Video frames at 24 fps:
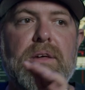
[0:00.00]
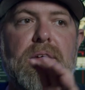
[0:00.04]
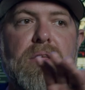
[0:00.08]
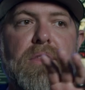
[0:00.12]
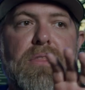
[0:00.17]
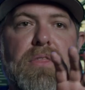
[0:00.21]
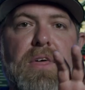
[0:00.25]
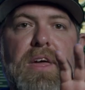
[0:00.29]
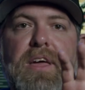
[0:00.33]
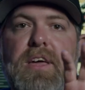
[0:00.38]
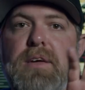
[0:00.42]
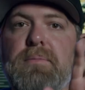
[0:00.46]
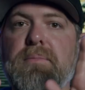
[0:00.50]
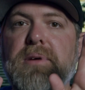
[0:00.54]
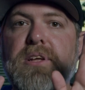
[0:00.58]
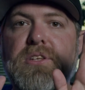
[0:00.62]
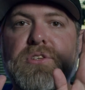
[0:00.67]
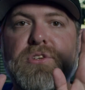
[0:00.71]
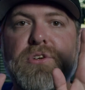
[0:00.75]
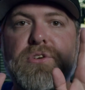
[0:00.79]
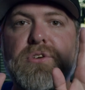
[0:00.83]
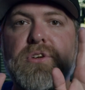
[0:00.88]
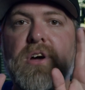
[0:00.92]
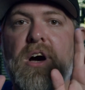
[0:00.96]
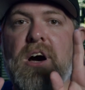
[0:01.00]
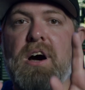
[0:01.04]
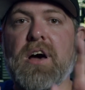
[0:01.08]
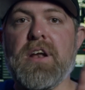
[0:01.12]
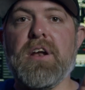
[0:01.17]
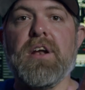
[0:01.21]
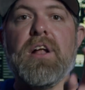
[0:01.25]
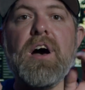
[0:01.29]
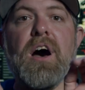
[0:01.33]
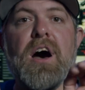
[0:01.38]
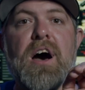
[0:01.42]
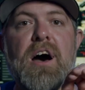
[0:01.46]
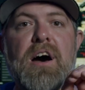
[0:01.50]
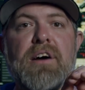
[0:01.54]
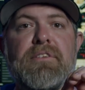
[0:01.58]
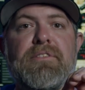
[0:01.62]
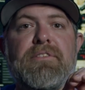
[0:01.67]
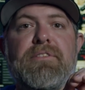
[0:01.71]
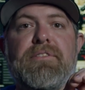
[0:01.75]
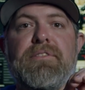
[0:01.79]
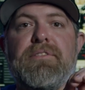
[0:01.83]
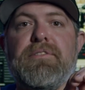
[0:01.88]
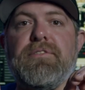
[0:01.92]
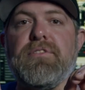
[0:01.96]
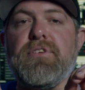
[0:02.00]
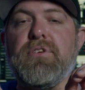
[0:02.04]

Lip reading: they can be turned on and off.